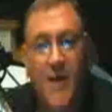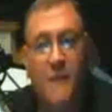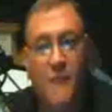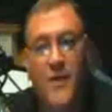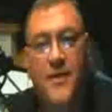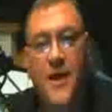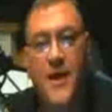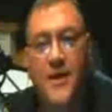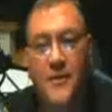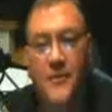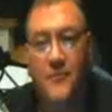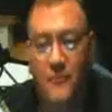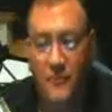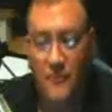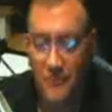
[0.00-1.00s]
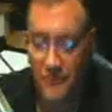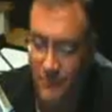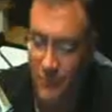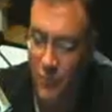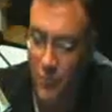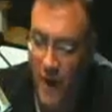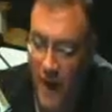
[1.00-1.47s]
what kind of
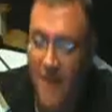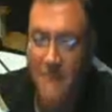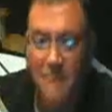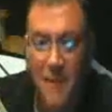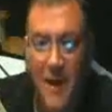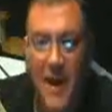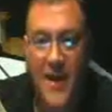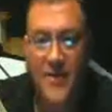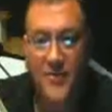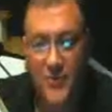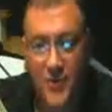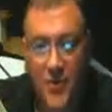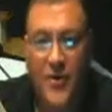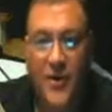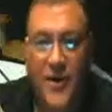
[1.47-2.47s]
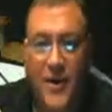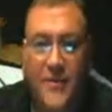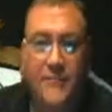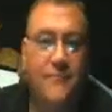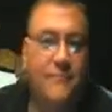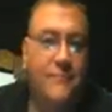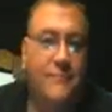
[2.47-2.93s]
rat bag,
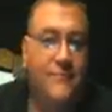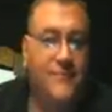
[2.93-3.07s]
dirty